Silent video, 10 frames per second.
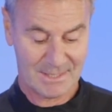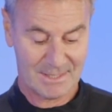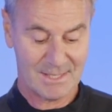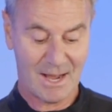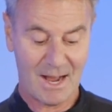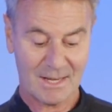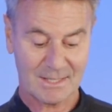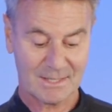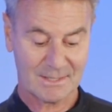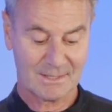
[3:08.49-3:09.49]

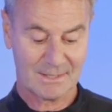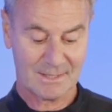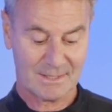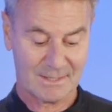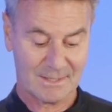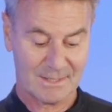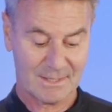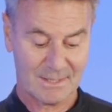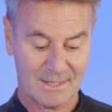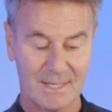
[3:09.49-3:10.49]
Knock,
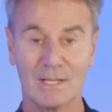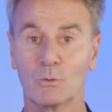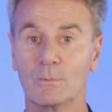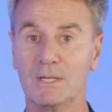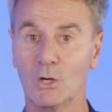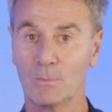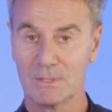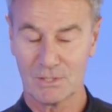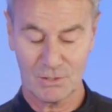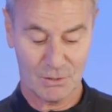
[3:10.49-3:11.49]
and it will be
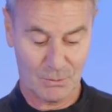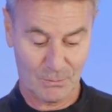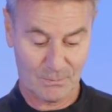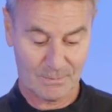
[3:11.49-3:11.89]
opened to you.